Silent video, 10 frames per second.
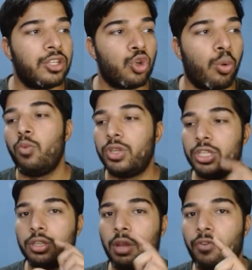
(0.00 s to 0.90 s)
a job which
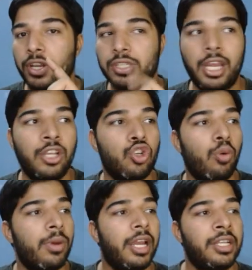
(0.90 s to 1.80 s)
is a freestyle
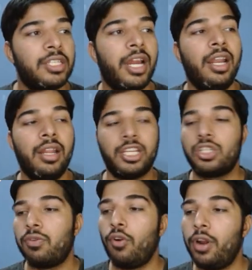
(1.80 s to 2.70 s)
job inside
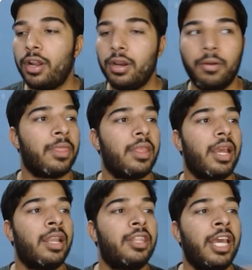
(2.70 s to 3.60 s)
test folder,
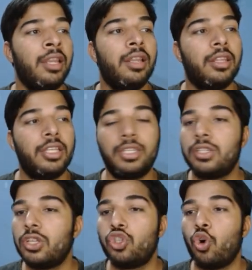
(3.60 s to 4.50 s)
and then this is
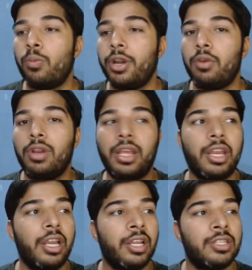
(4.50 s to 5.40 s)
the job it will
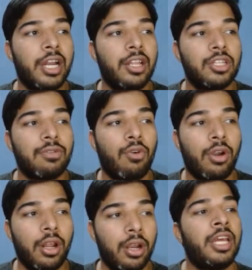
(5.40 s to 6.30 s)
create inside this folder.